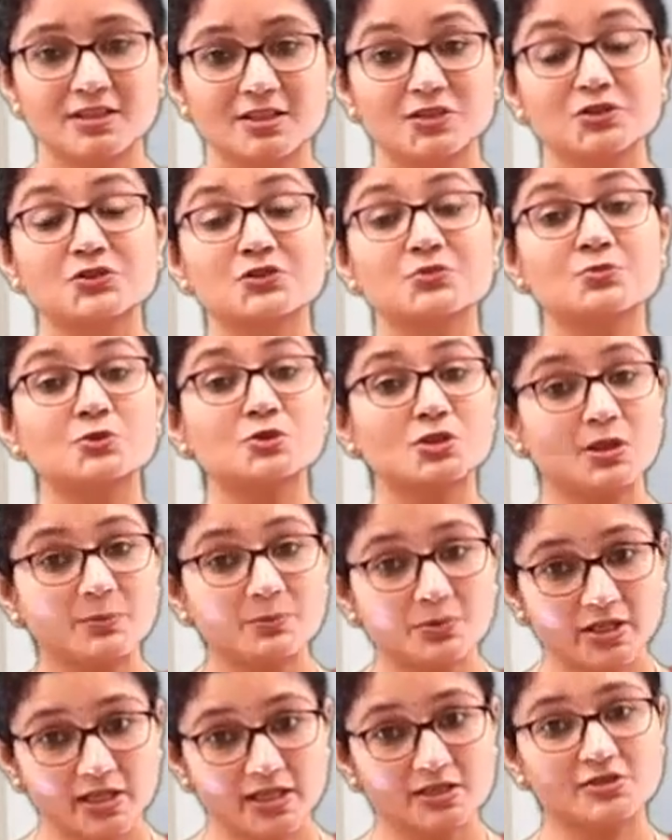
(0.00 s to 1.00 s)
sputum
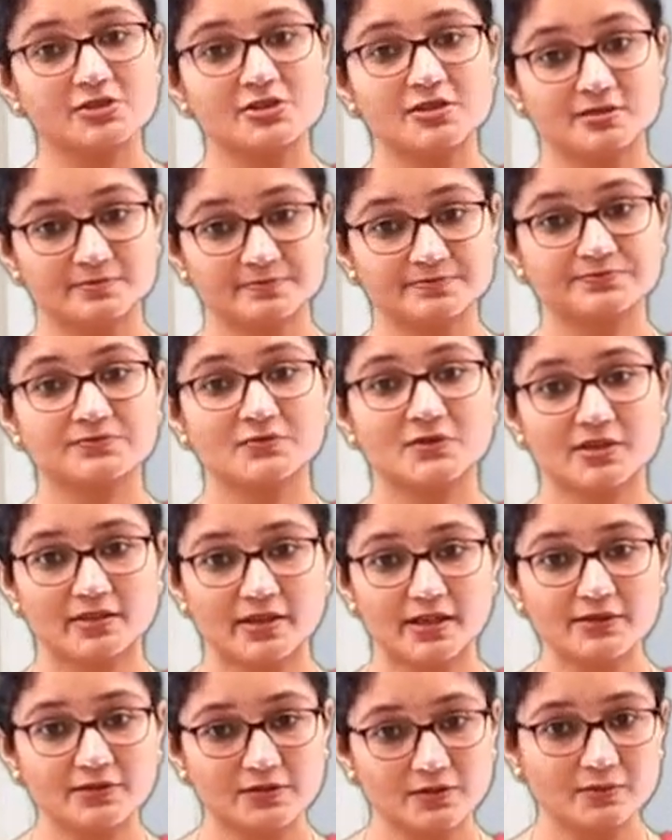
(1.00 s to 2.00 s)
production,
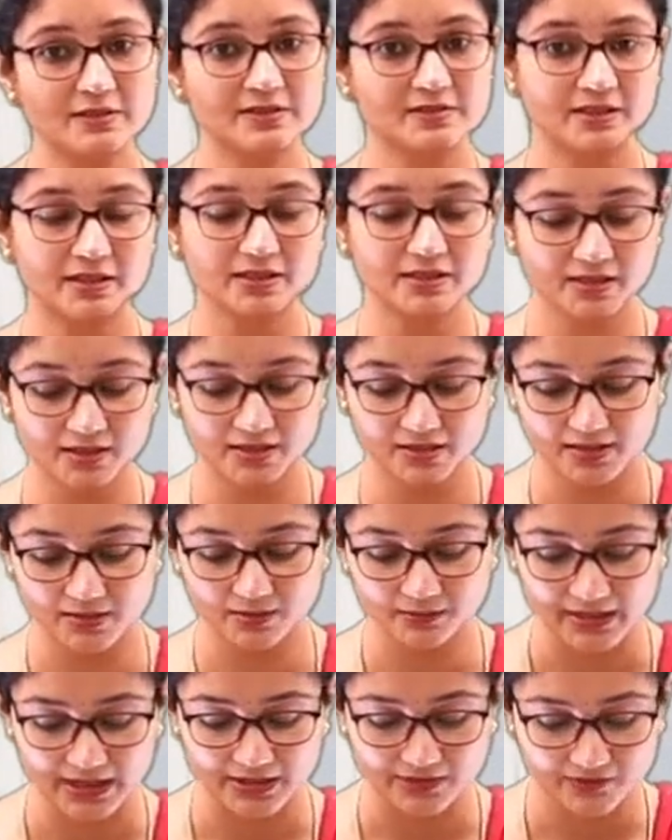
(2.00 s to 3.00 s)
right? We will be seeing the clinical
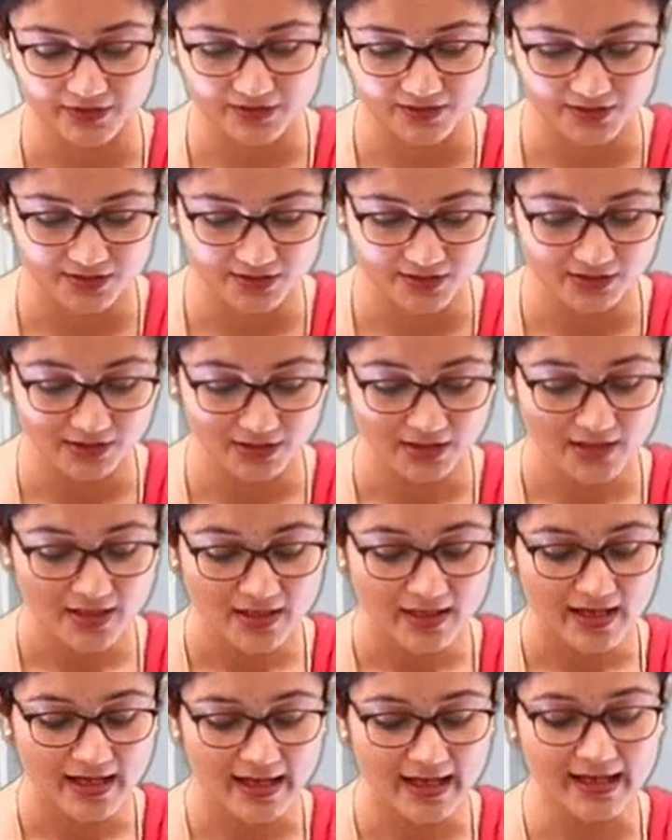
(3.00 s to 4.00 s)
manifestation,
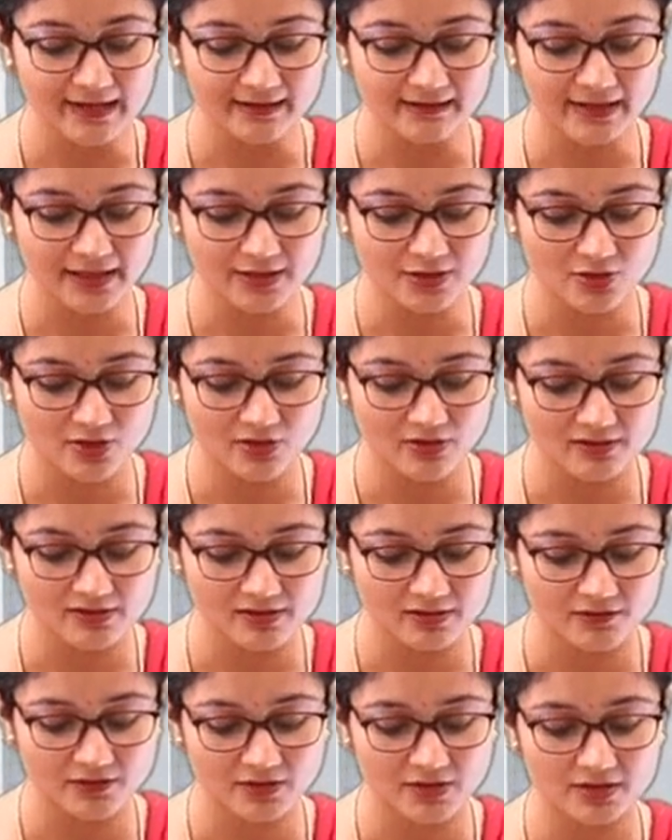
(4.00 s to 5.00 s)
and that
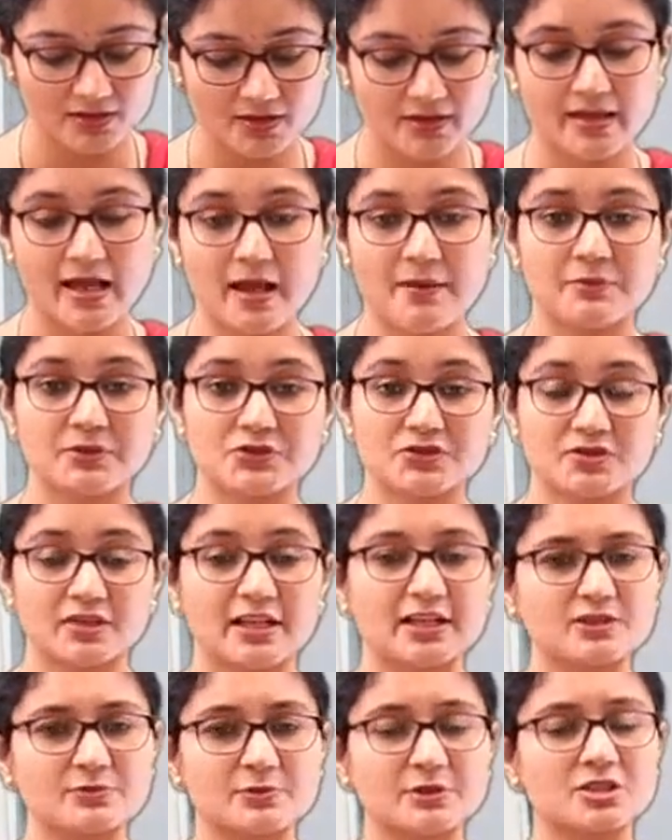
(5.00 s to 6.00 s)
causes further damage.
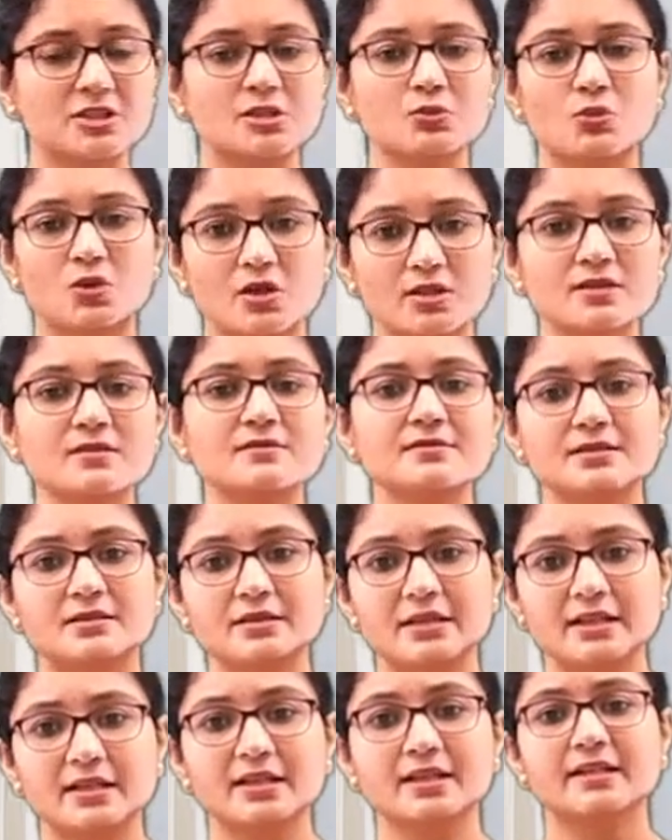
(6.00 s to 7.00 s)
Especially what is
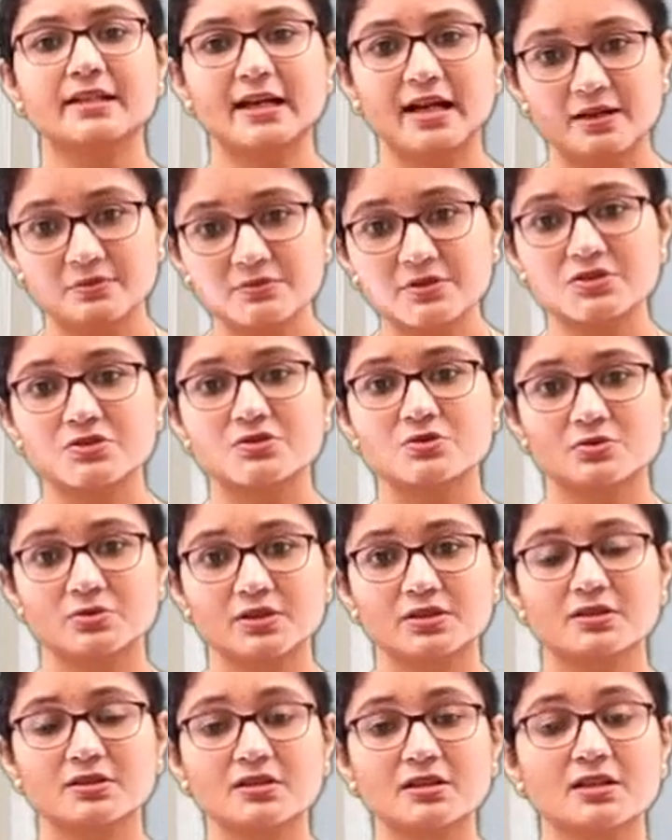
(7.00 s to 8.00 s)
getting damaged over
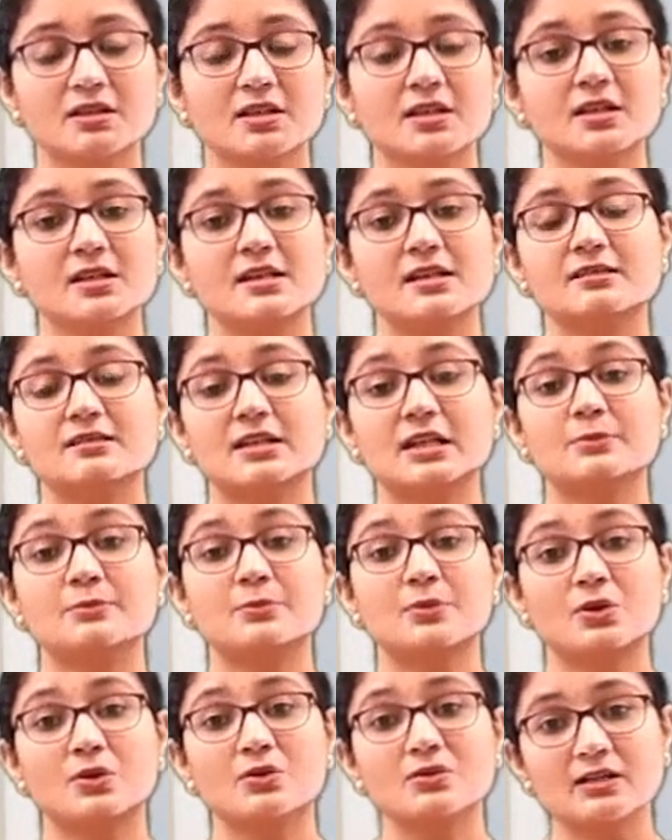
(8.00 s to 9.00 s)
here is our
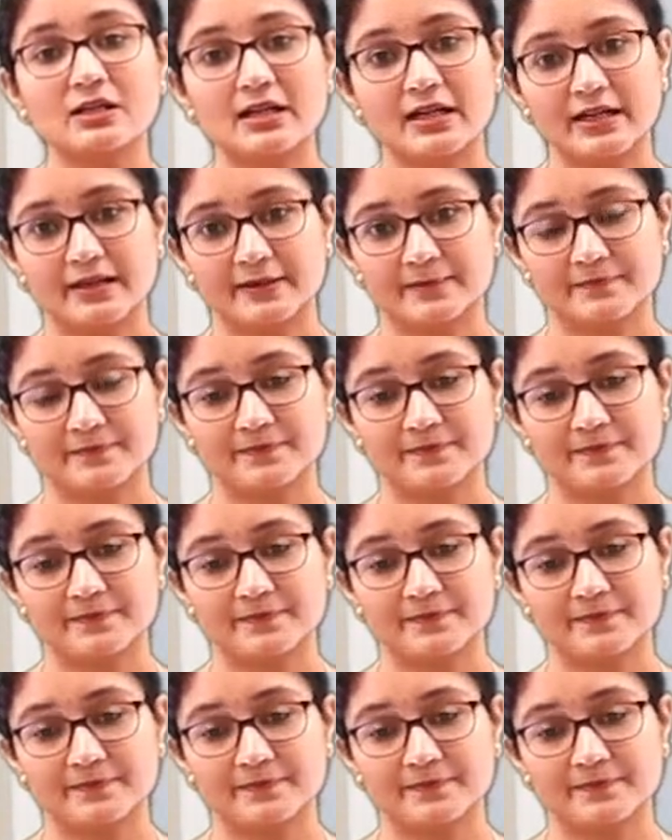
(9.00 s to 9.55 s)
bronchi